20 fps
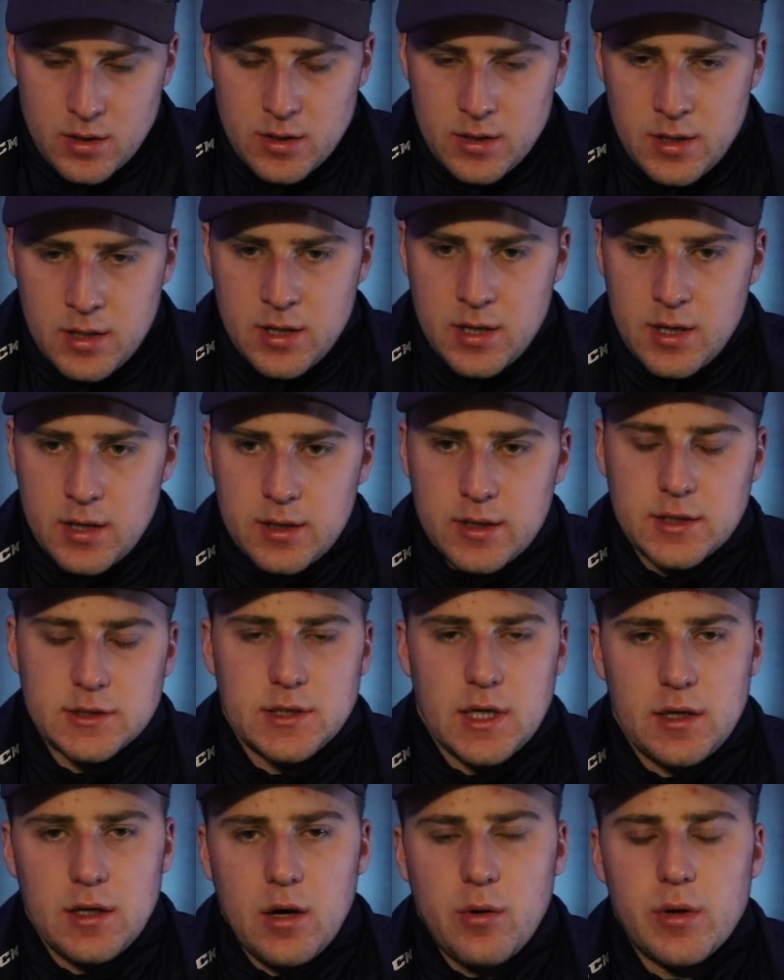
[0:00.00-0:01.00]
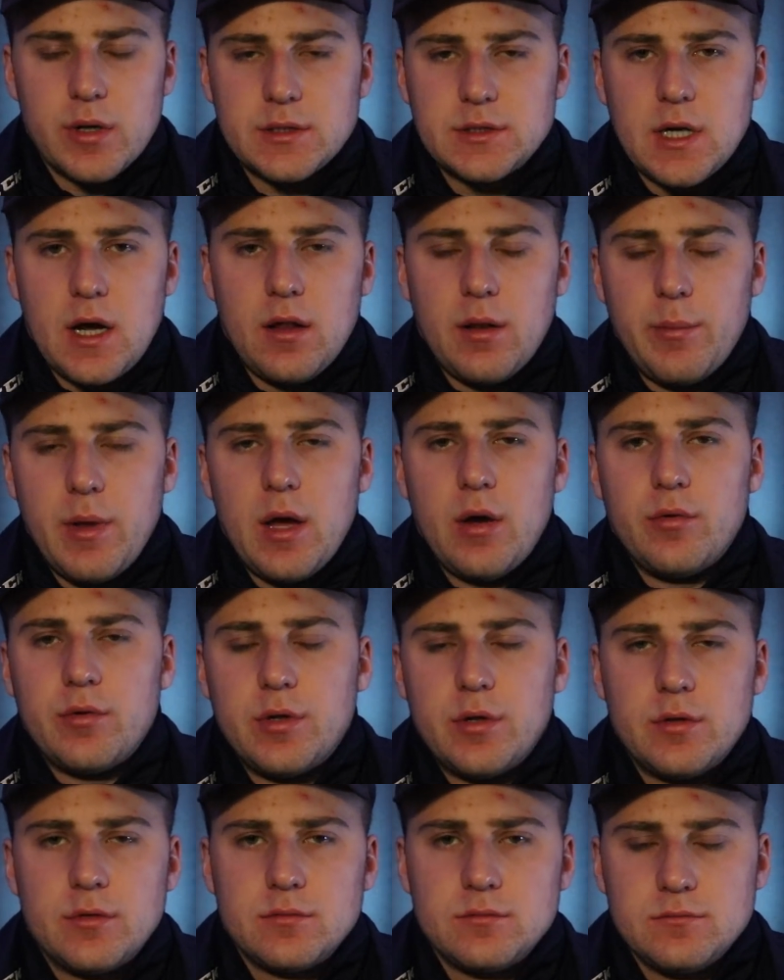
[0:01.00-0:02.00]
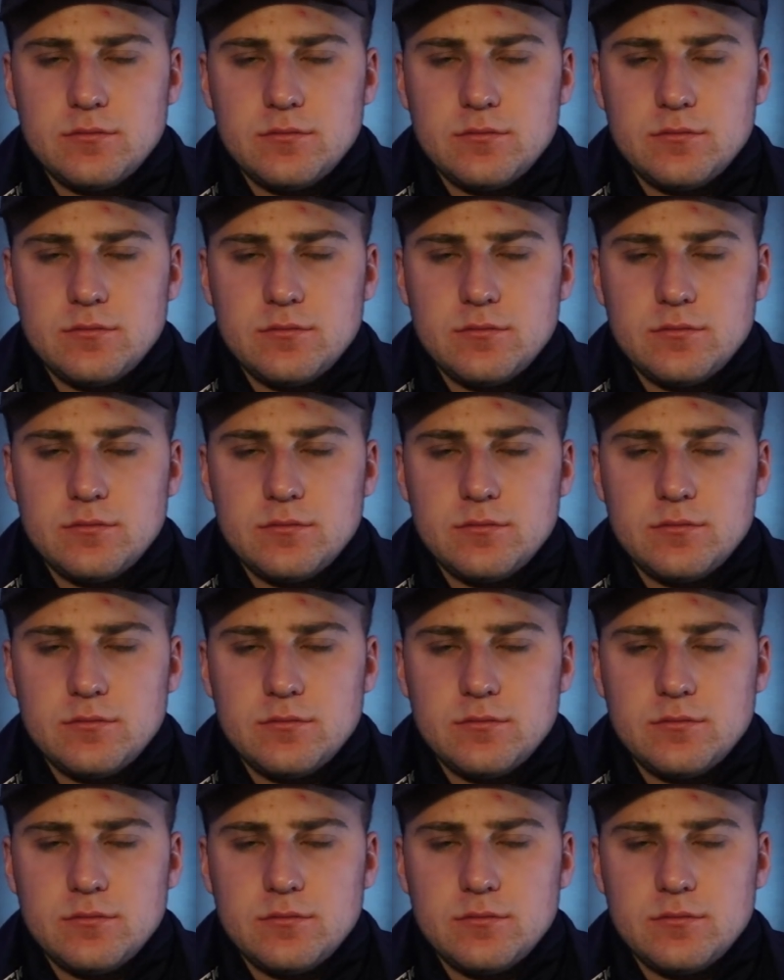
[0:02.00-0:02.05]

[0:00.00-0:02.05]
Because I know what it's all about.